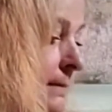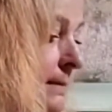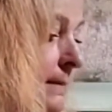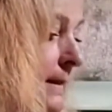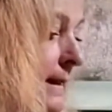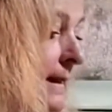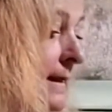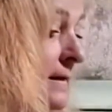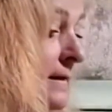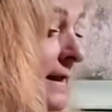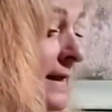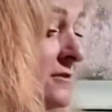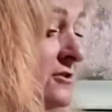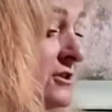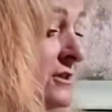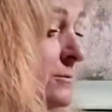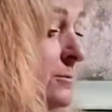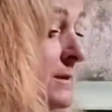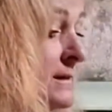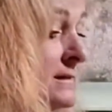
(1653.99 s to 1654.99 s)
it
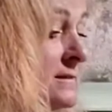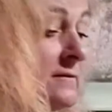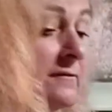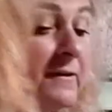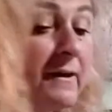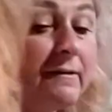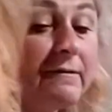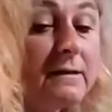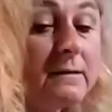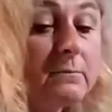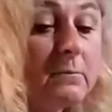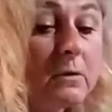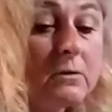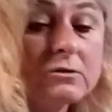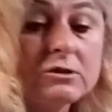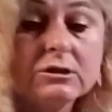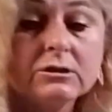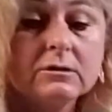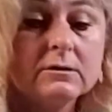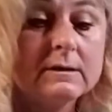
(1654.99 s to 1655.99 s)
actually was a very
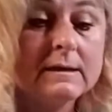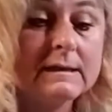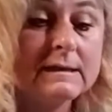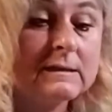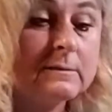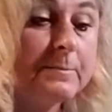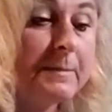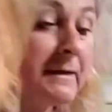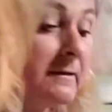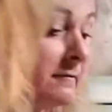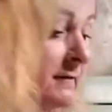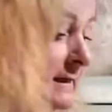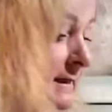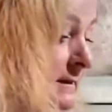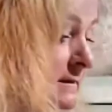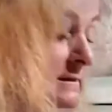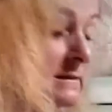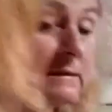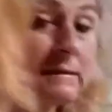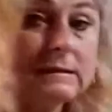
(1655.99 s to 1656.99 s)
emotional
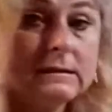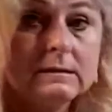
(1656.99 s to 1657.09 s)
experience.